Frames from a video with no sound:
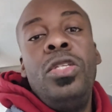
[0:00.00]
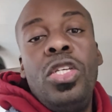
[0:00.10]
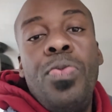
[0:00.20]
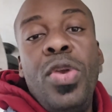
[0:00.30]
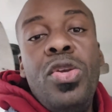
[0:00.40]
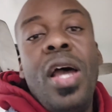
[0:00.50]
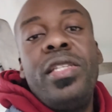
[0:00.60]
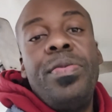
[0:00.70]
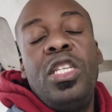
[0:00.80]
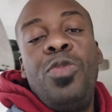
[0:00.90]
Just to bring you
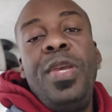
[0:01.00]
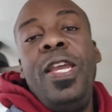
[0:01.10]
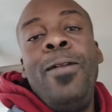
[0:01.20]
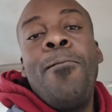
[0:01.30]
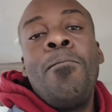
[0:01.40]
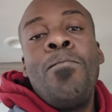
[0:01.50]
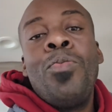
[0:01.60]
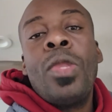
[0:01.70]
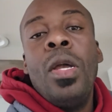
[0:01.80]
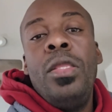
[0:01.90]
guys up to speed,
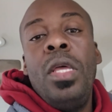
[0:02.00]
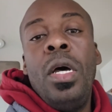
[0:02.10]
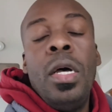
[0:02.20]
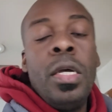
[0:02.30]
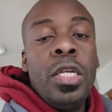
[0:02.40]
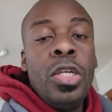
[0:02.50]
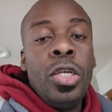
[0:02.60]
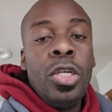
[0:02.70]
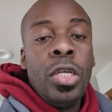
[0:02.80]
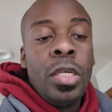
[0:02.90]
the
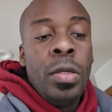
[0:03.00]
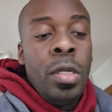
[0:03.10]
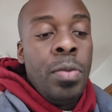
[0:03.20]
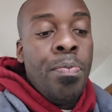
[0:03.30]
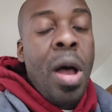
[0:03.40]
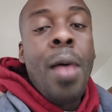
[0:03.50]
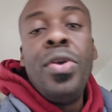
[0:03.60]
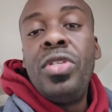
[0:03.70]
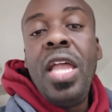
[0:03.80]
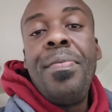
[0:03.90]

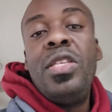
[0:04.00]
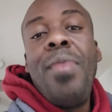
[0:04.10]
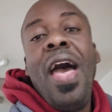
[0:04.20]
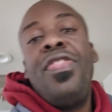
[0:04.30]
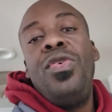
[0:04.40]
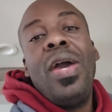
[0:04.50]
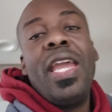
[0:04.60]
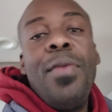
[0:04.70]
bomber's name is Matthew.